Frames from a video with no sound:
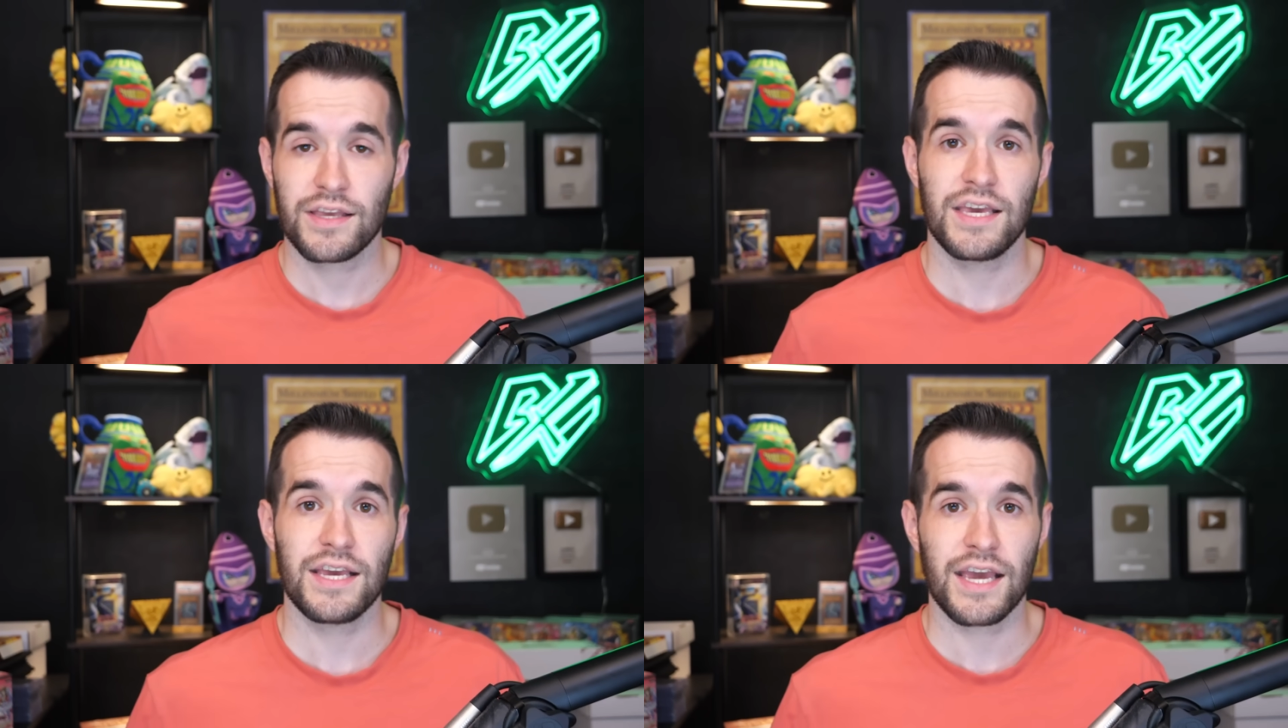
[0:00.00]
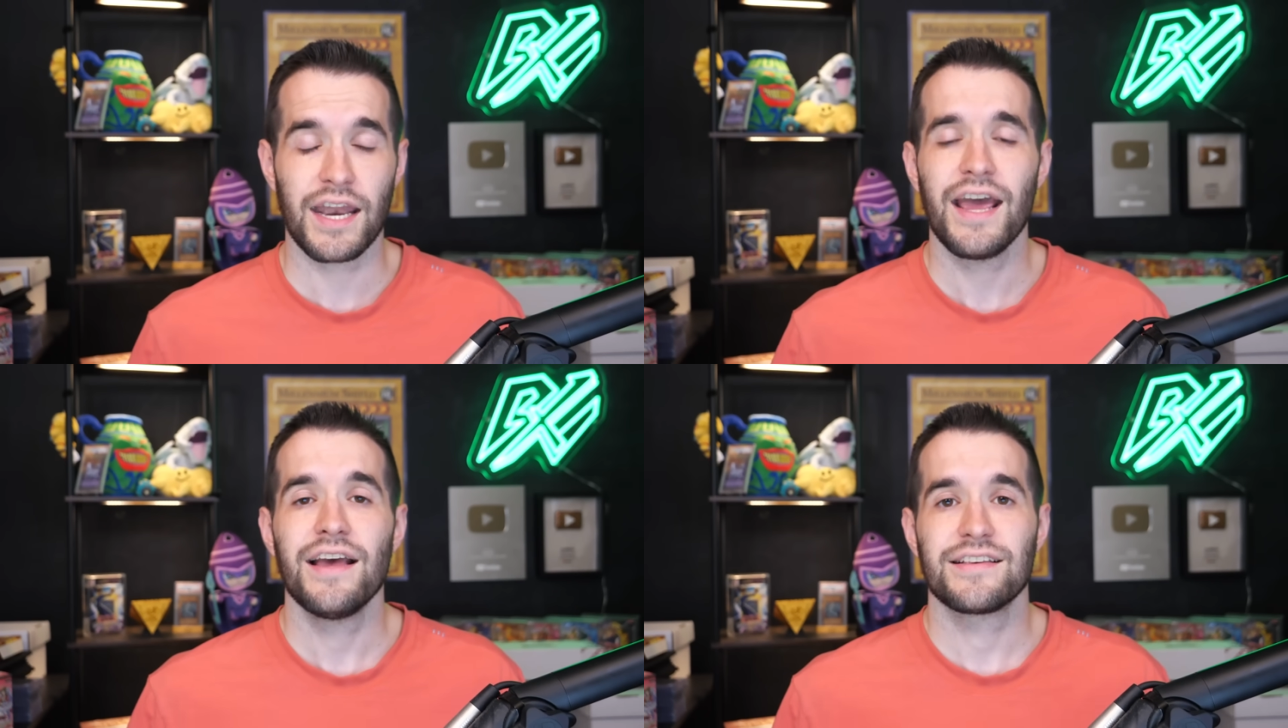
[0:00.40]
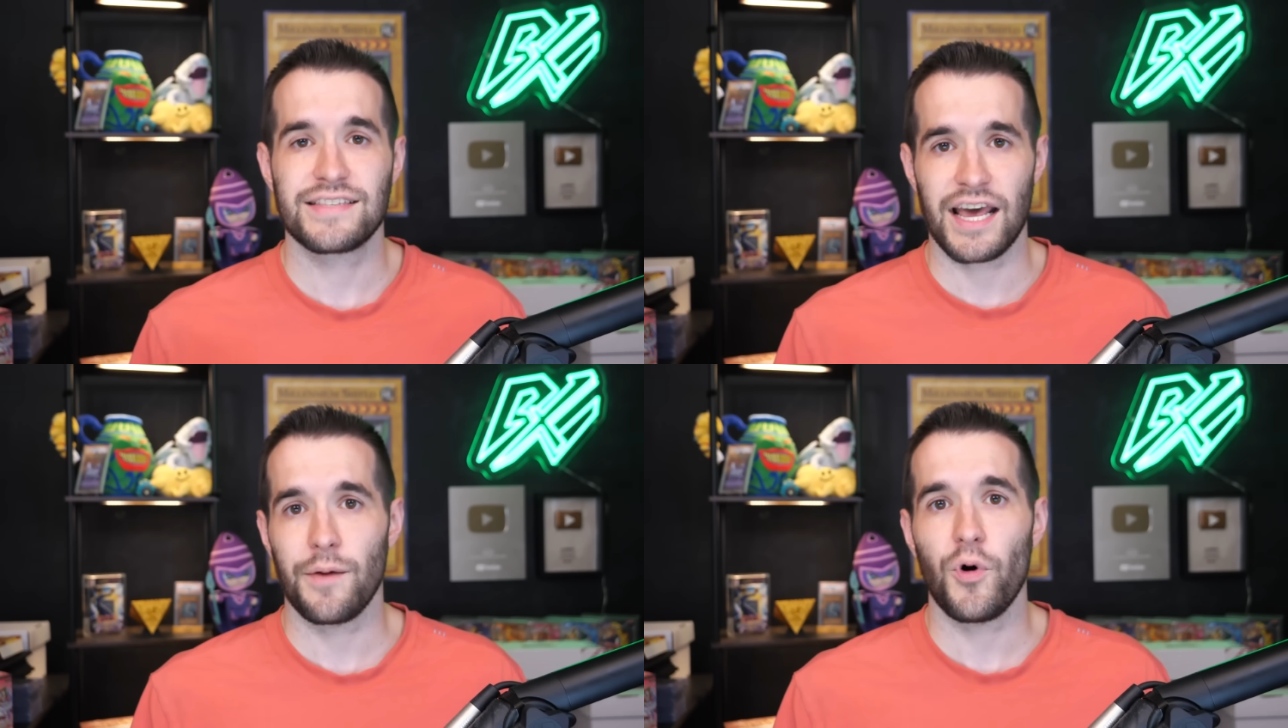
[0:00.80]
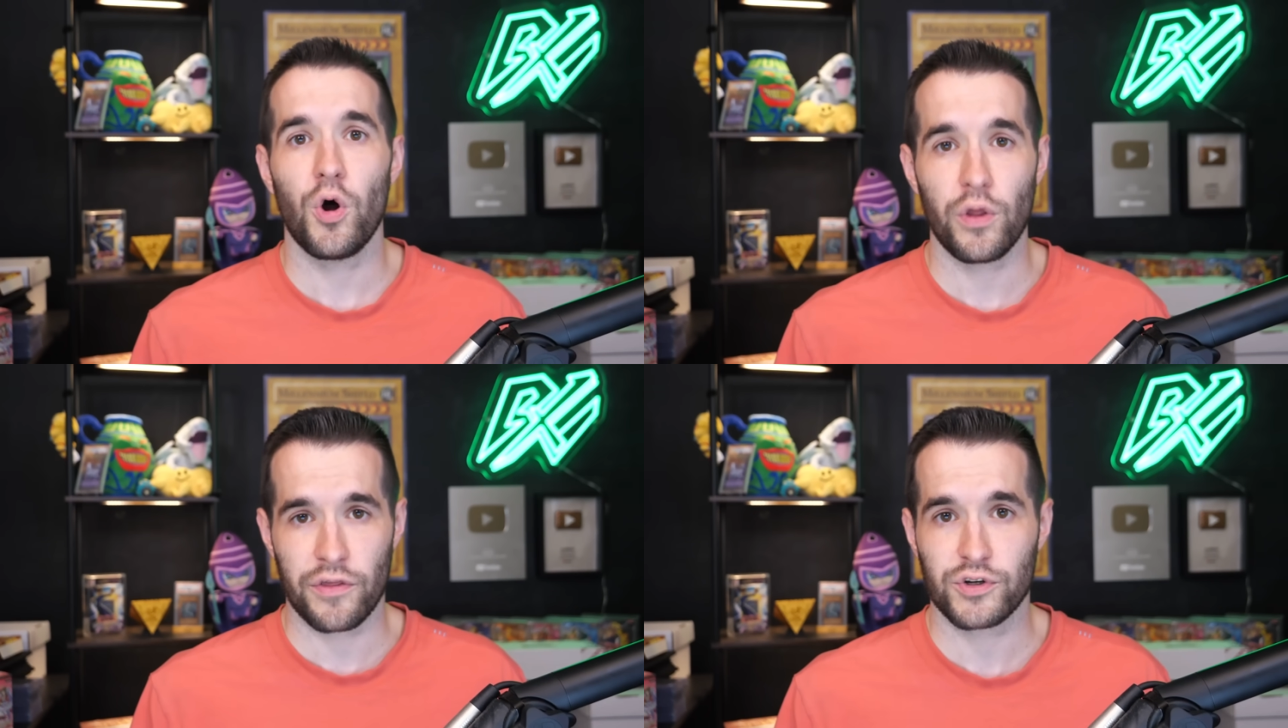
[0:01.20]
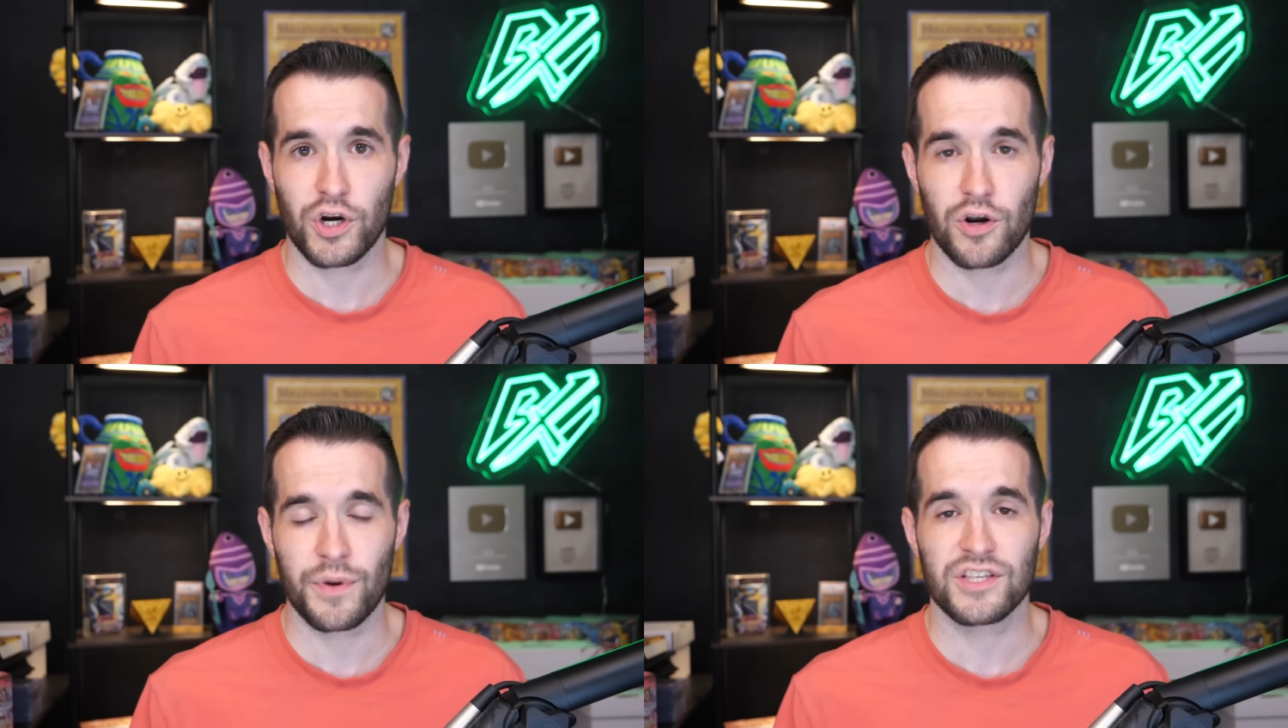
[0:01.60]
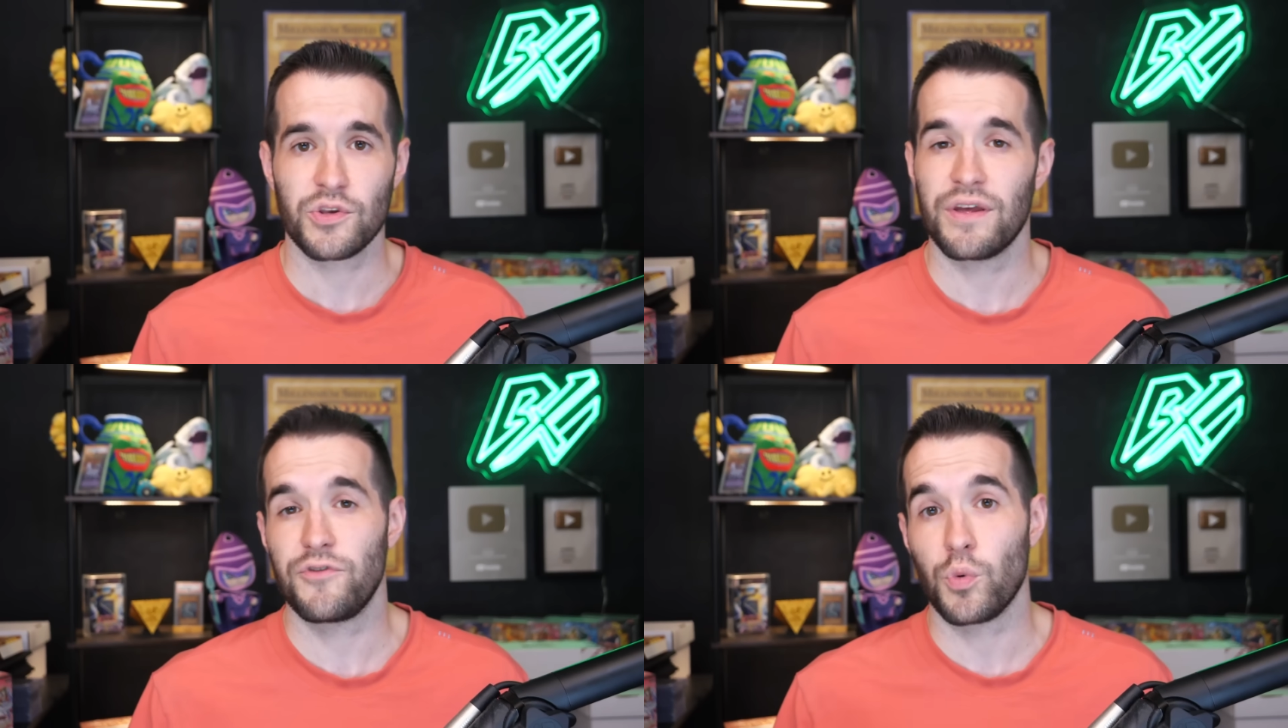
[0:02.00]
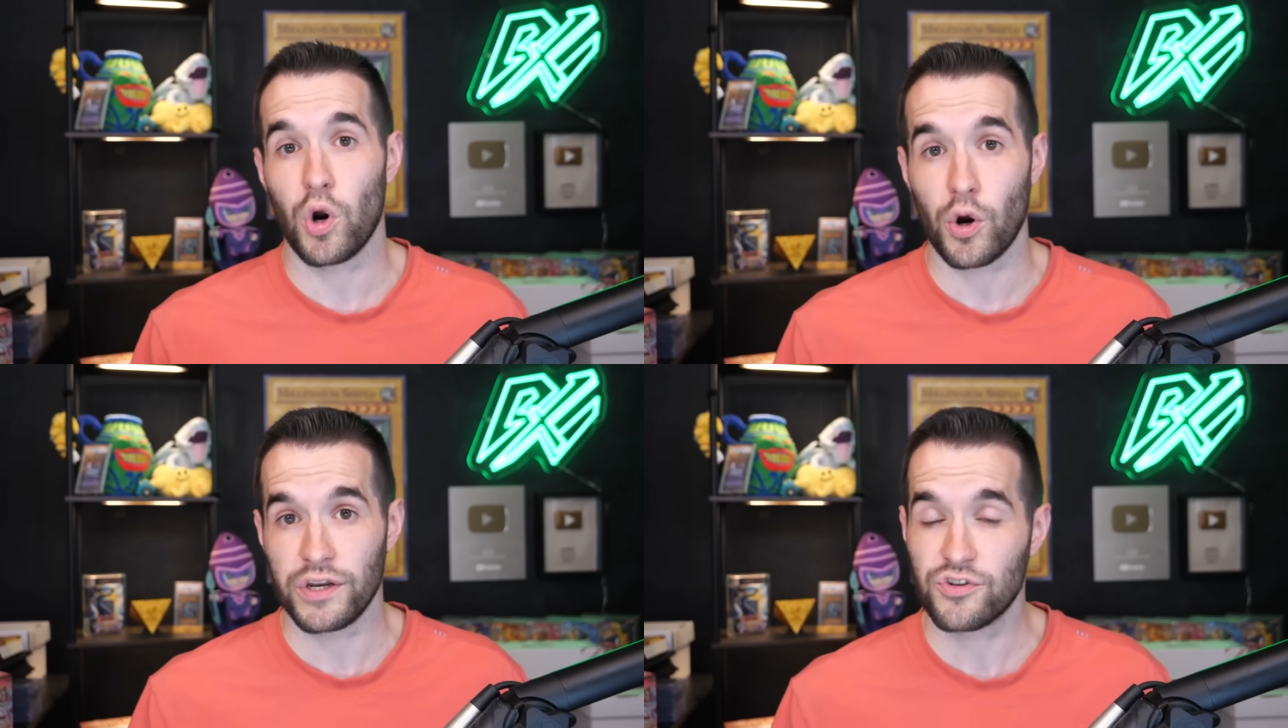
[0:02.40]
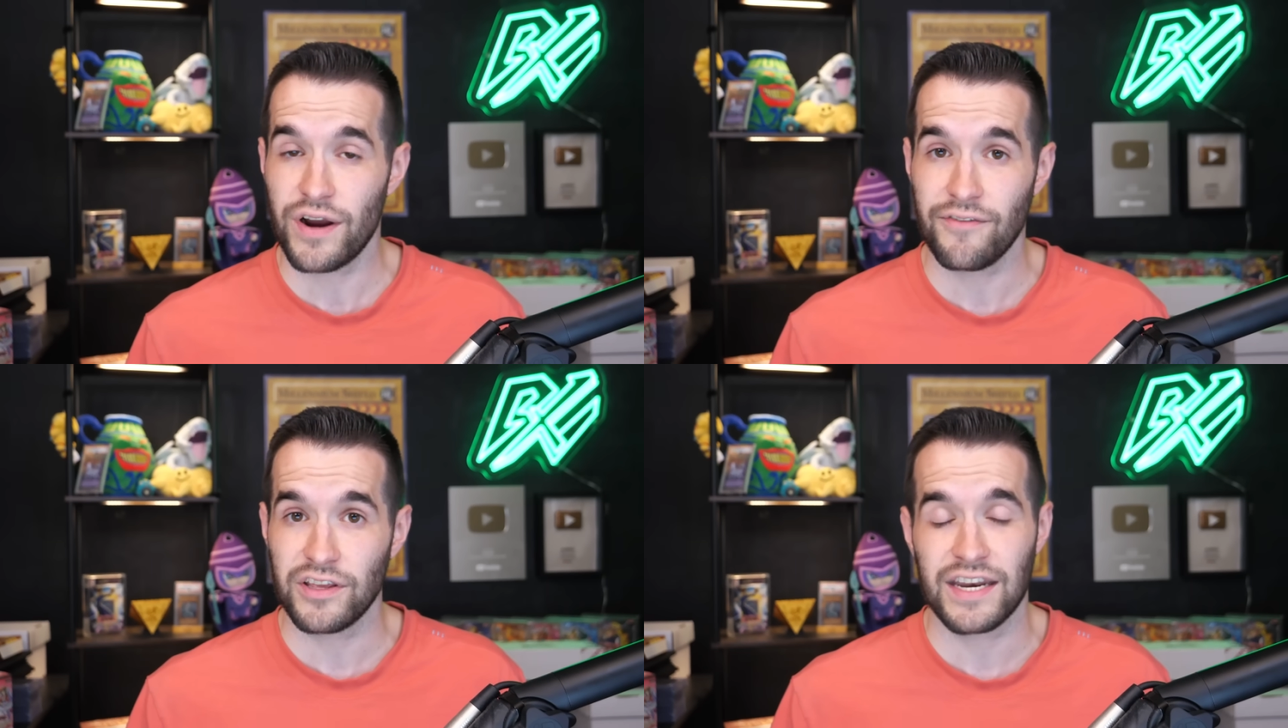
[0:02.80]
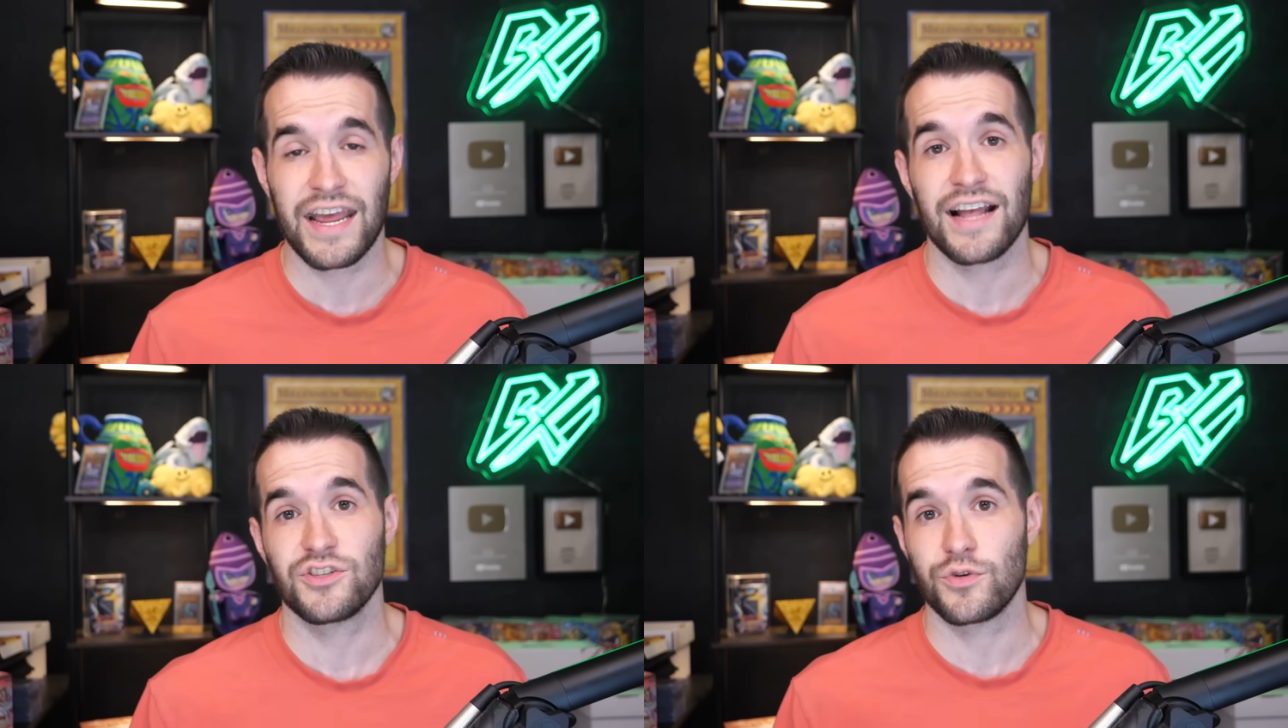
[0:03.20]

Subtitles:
Keegan set up a whole other tournament so that if you were already traveling to Nats,